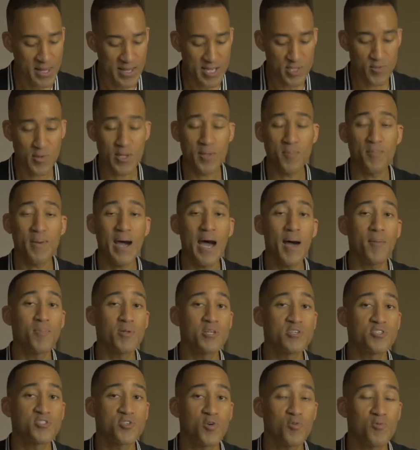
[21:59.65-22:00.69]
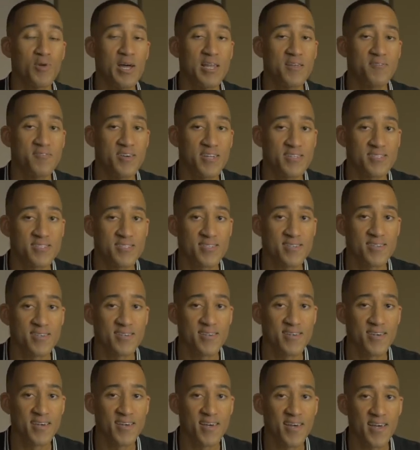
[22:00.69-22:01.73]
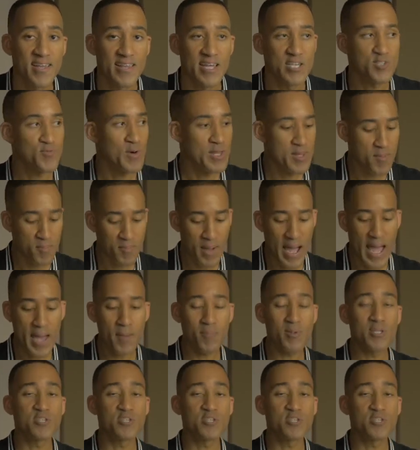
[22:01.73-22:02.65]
That's why the Bible is so relevant. That's why the Bible